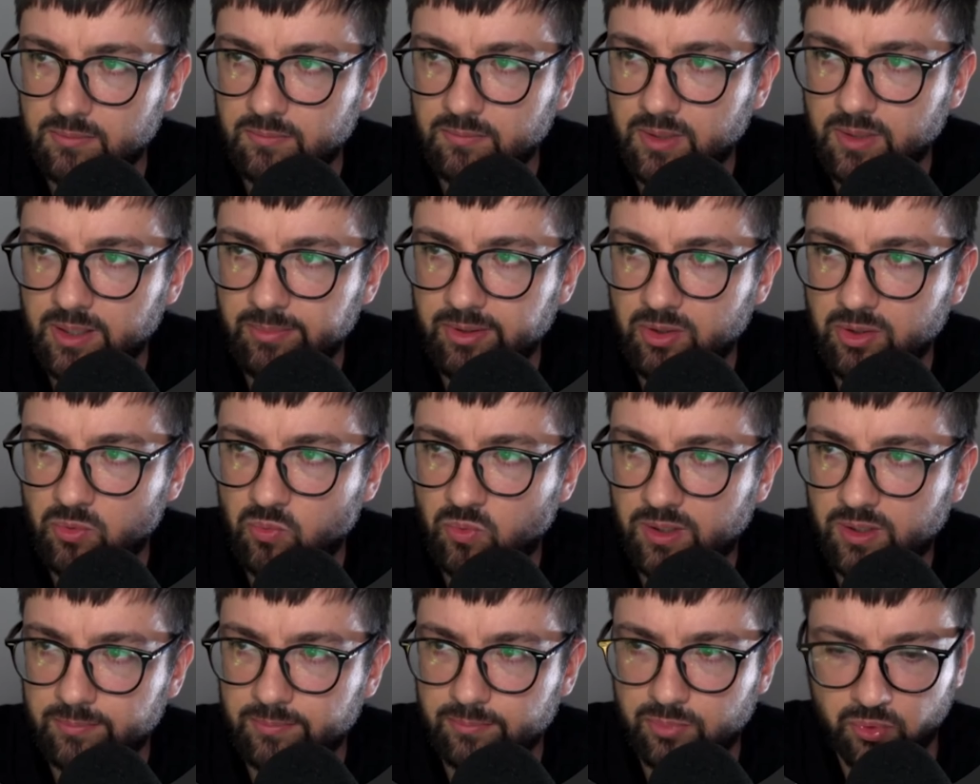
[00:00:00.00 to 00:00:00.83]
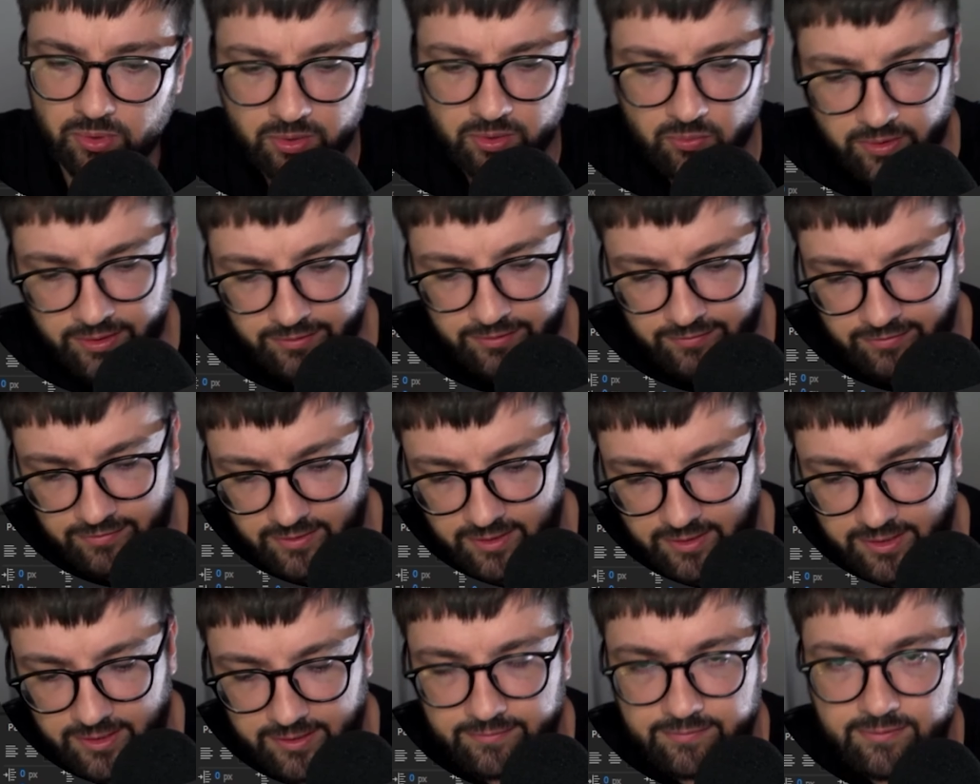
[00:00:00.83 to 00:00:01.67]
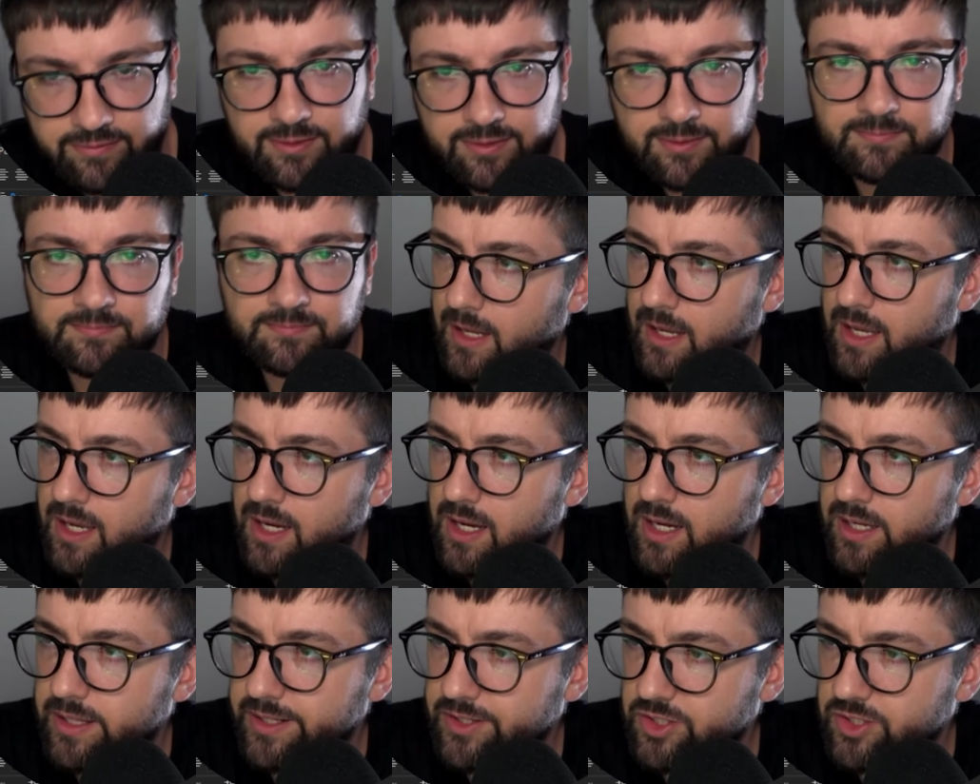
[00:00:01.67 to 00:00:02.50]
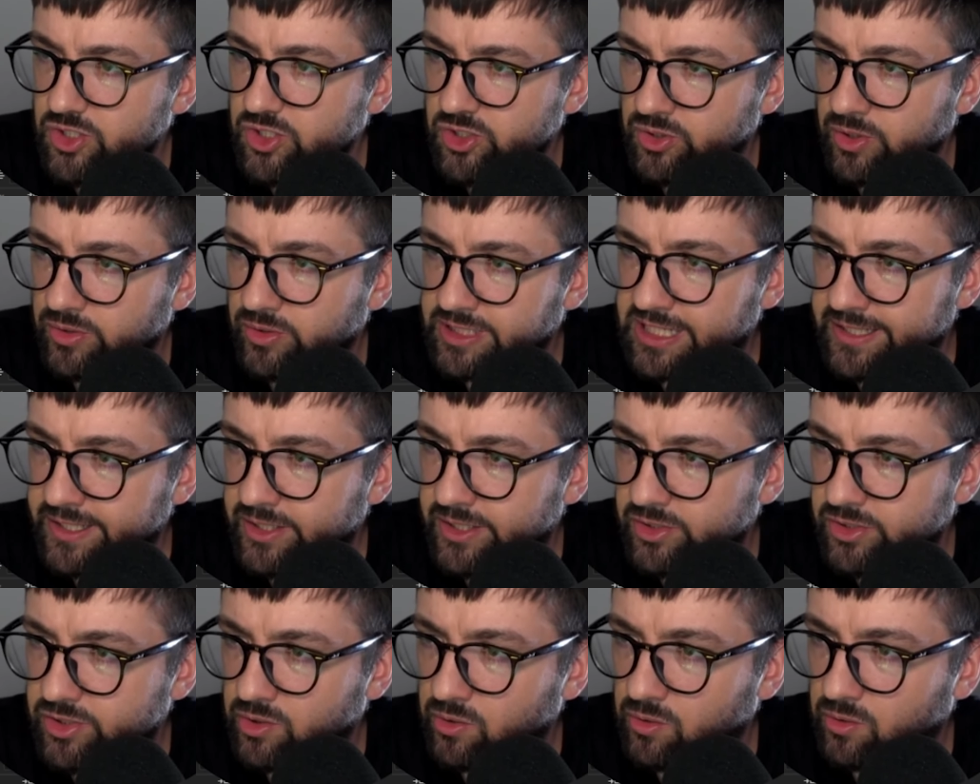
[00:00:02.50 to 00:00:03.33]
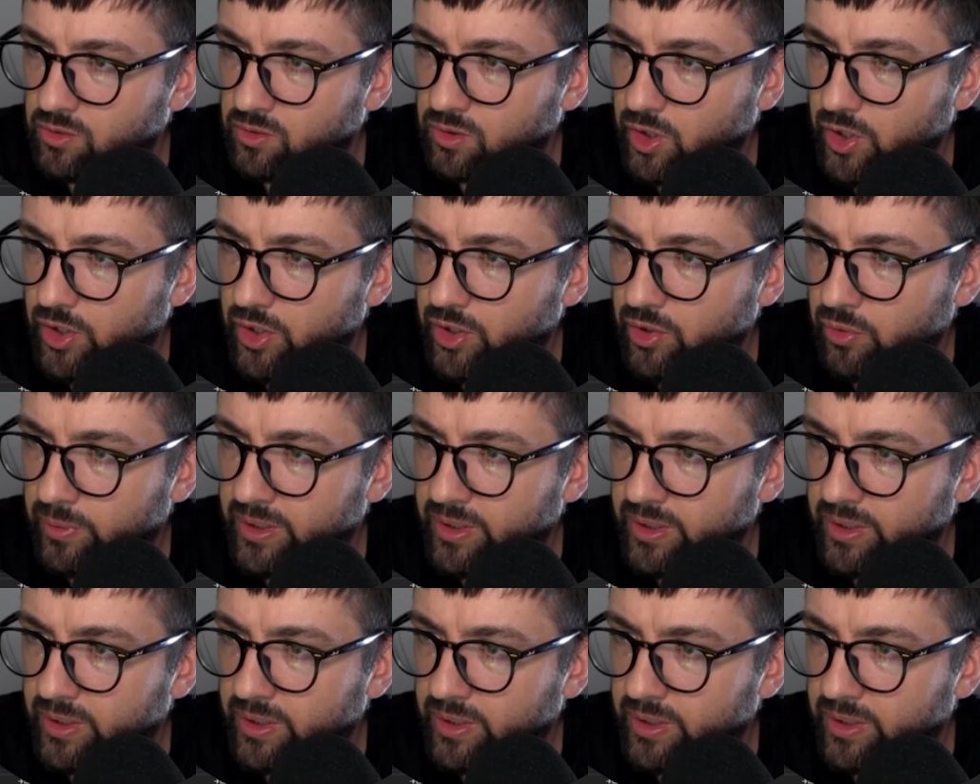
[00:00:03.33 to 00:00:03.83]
maybe 1.15. Then just scroll down here to glow.